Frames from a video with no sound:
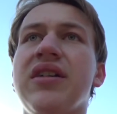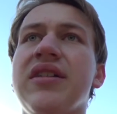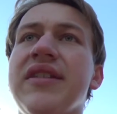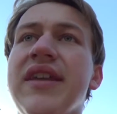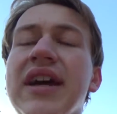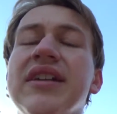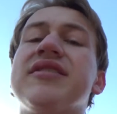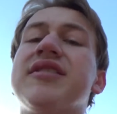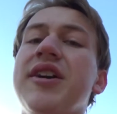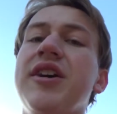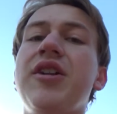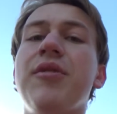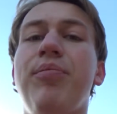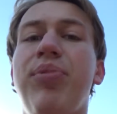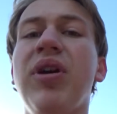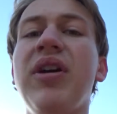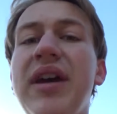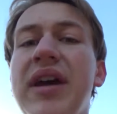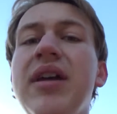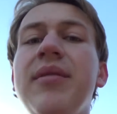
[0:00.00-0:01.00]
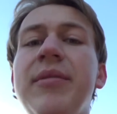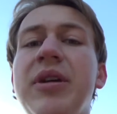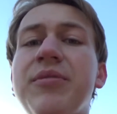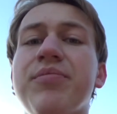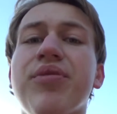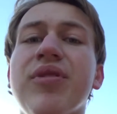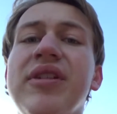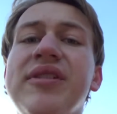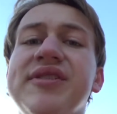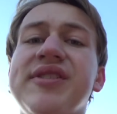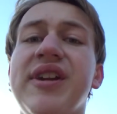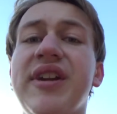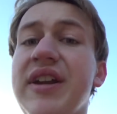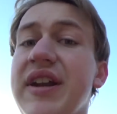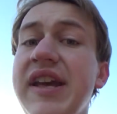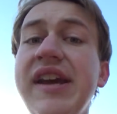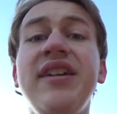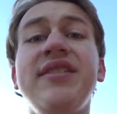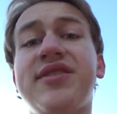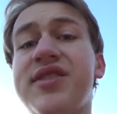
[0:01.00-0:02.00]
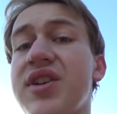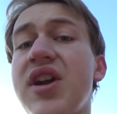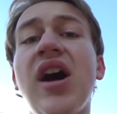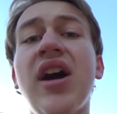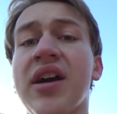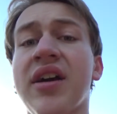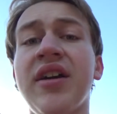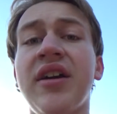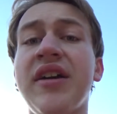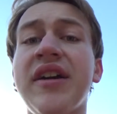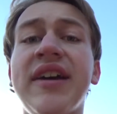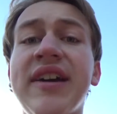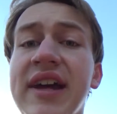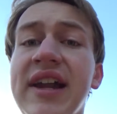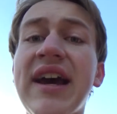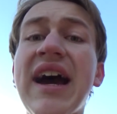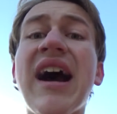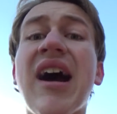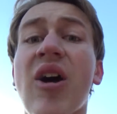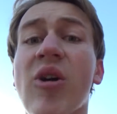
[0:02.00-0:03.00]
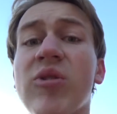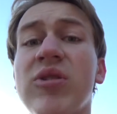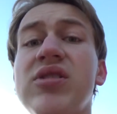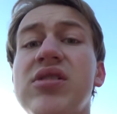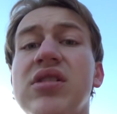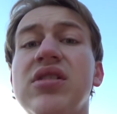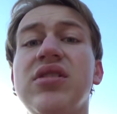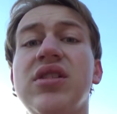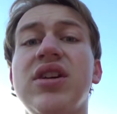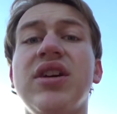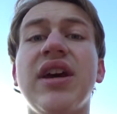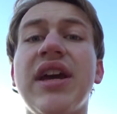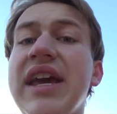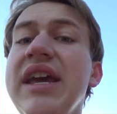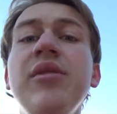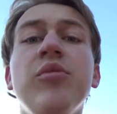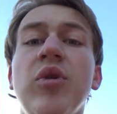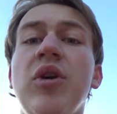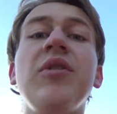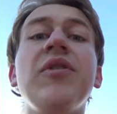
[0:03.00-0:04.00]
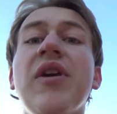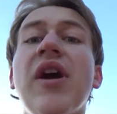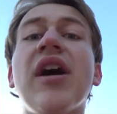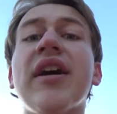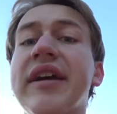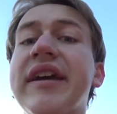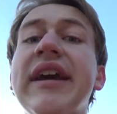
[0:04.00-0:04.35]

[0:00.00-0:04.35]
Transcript: that's gonna put him in prison, and he's not gonna get out. He will not